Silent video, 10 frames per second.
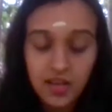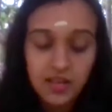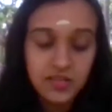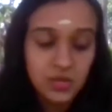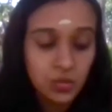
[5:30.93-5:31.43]

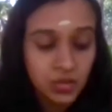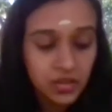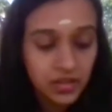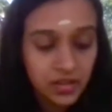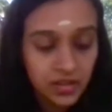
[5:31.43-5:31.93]
So
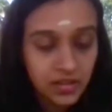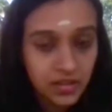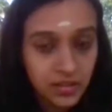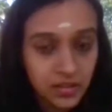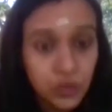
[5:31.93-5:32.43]

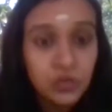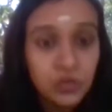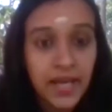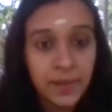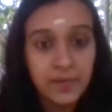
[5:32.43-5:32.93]
the
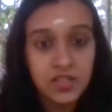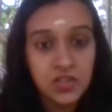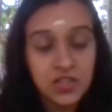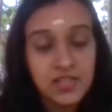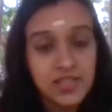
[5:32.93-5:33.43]
room
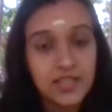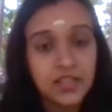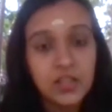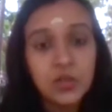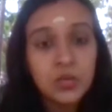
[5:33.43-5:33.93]
dimensions
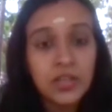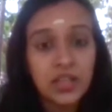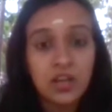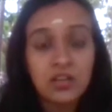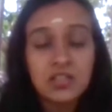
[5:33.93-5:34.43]
here, you
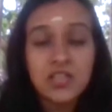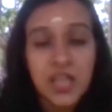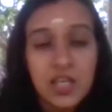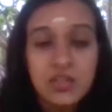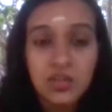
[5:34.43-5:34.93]
cannot
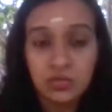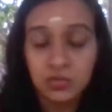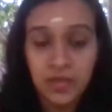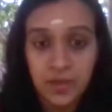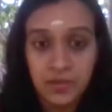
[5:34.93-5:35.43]
change your
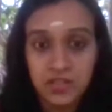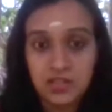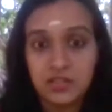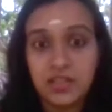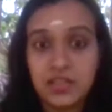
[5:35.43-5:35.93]
room
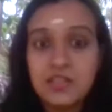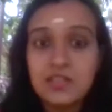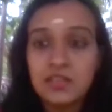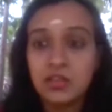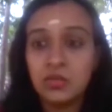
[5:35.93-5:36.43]
dimension. That
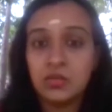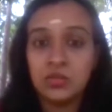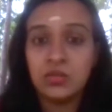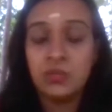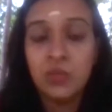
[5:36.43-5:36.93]
is,
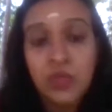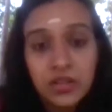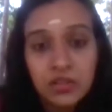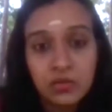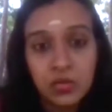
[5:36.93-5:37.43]

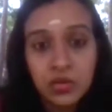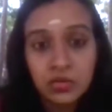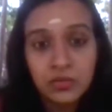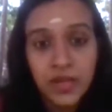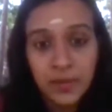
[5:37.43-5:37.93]
what
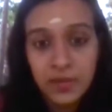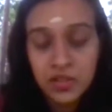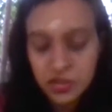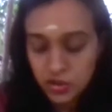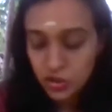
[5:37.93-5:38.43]
room
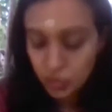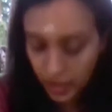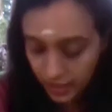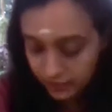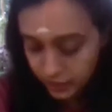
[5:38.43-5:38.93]
dimension you
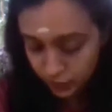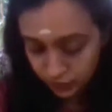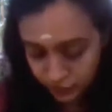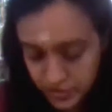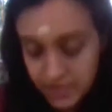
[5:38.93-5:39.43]
have in your
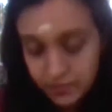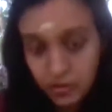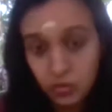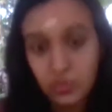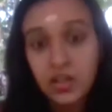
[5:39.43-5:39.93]
first
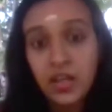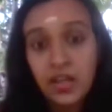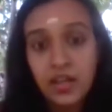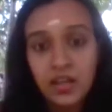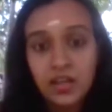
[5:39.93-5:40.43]
floor,
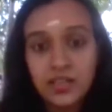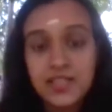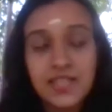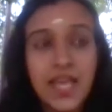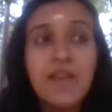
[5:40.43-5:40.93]

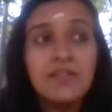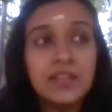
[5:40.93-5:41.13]
the same will